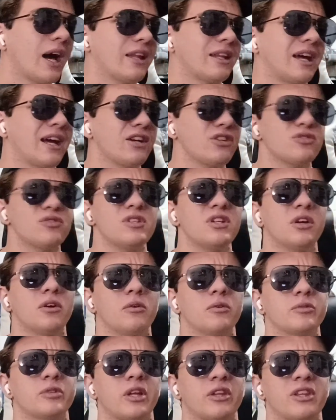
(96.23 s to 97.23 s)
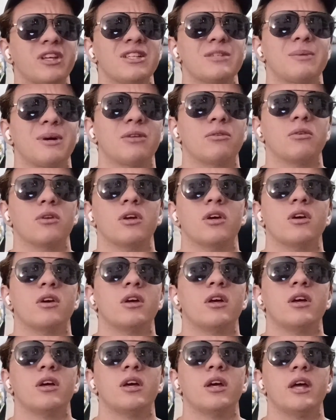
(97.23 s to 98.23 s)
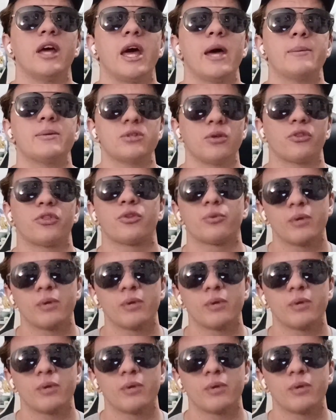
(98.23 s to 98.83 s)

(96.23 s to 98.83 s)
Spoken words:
I think it's about episode